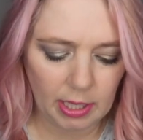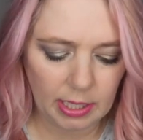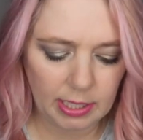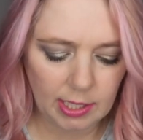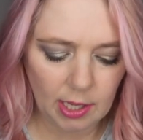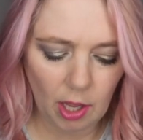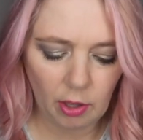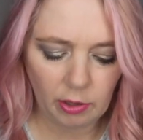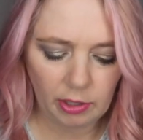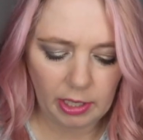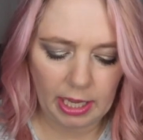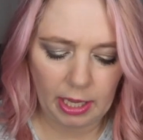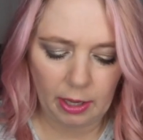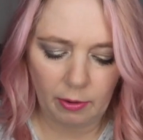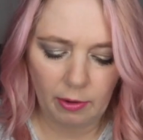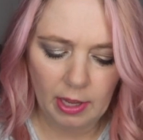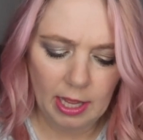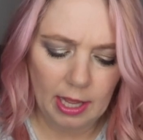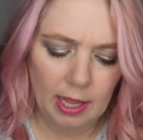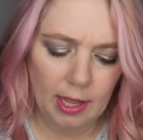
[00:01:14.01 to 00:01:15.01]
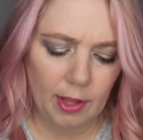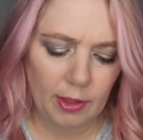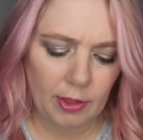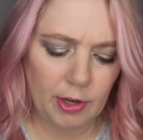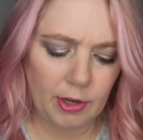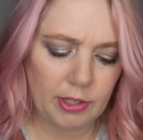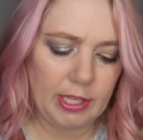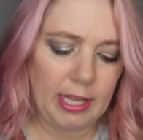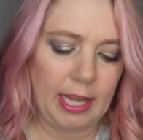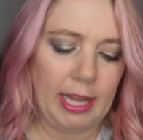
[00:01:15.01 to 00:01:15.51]
It's all cute.
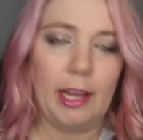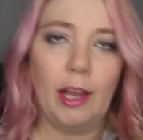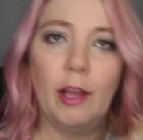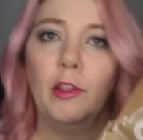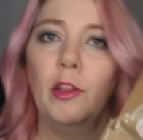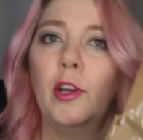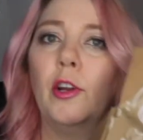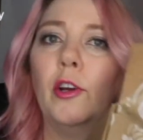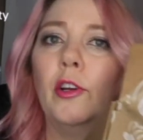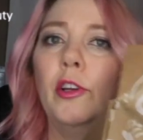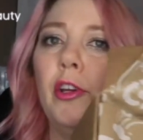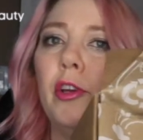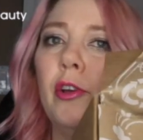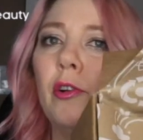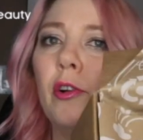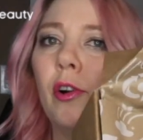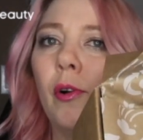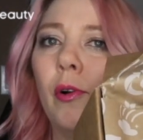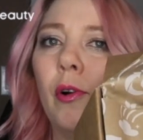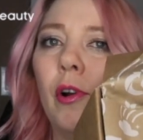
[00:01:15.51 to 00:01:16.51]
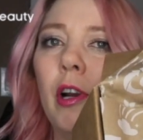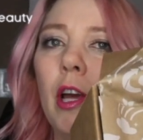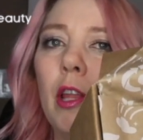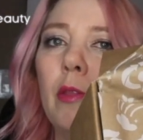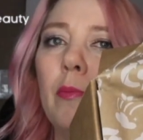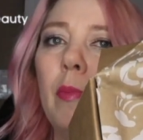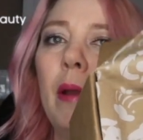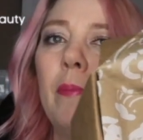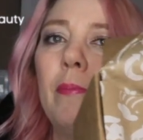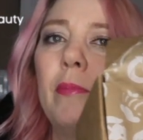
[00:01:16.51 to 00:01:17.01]
There's like a little unicorn on
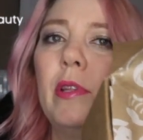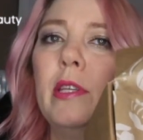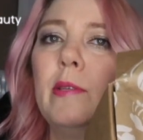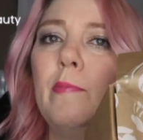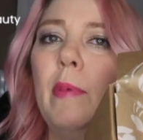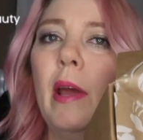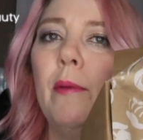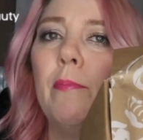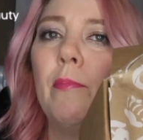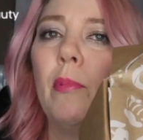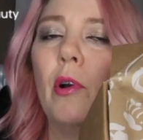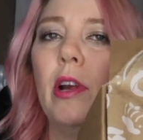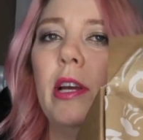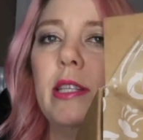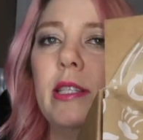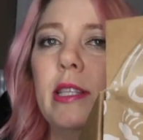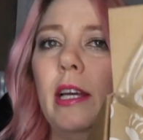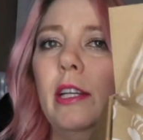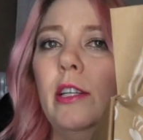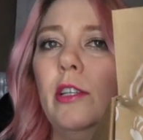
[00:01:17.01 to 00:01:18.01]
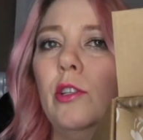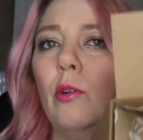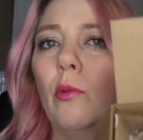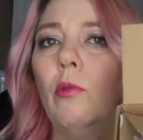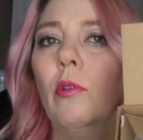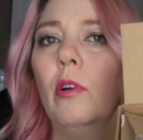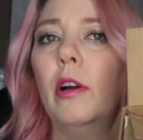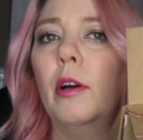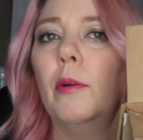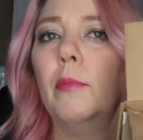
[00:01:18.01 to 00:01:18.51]
the paper. This paper is
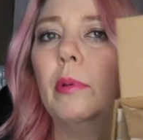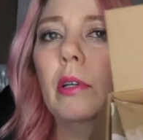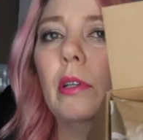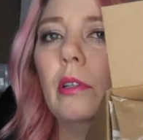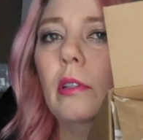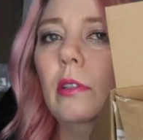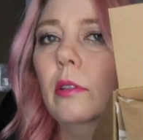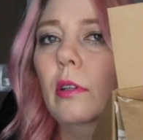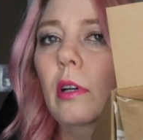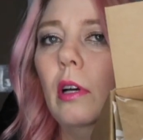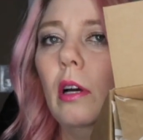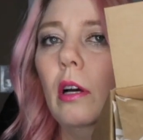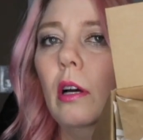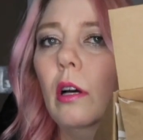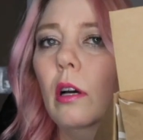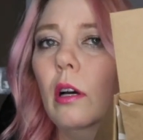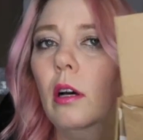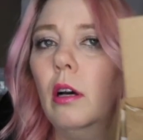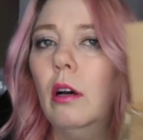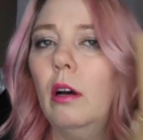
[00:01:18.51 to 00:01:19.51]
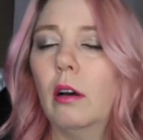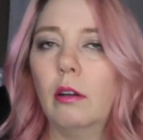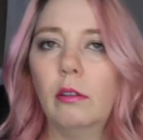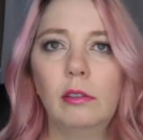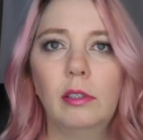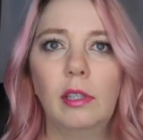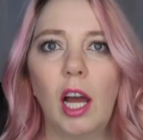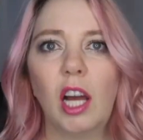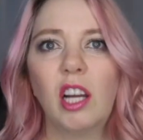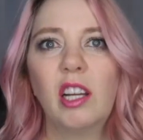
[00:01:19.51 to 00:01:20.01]
adorable. Oh,
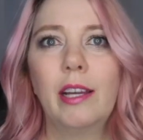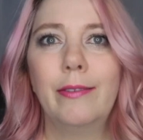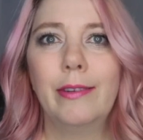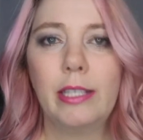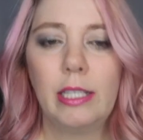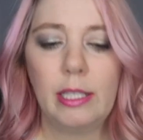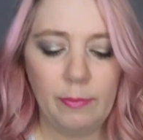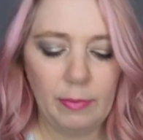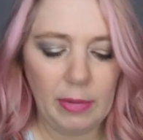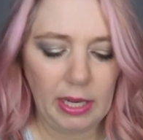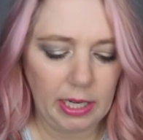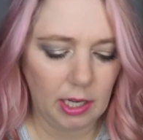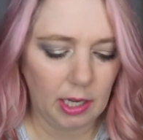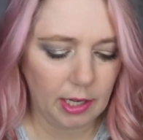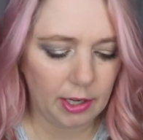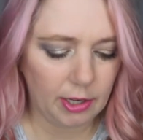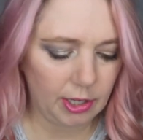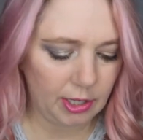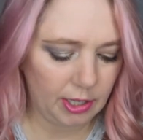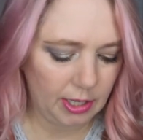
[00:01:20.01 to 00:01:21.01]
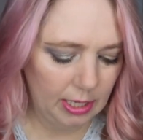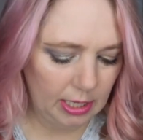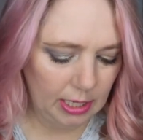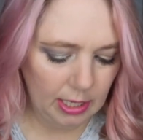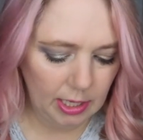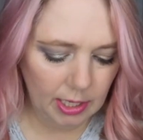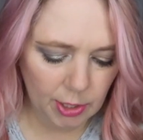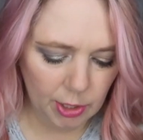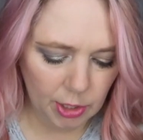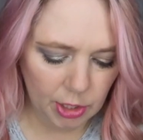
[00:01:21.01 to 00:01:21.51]
I'll give it to my daughter.
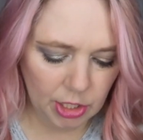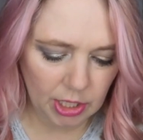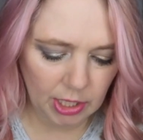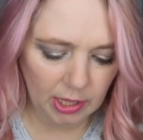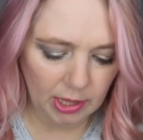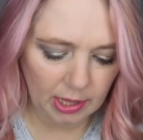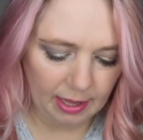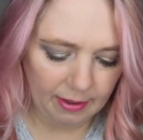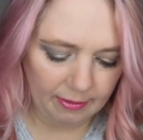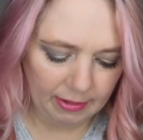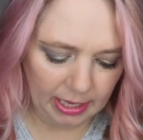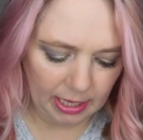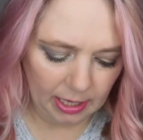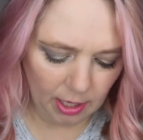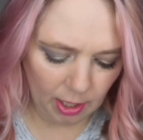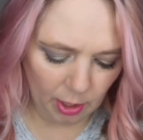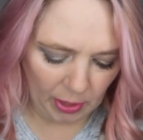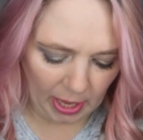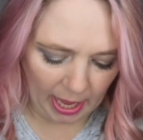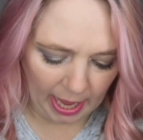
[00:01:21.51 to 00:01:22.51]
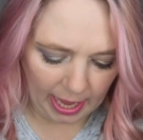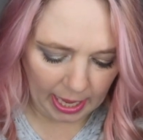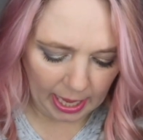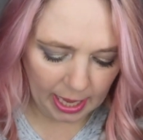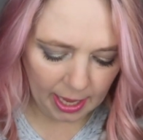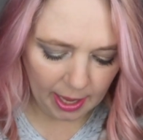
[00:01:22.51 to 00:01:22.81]
She'll love it. Okay.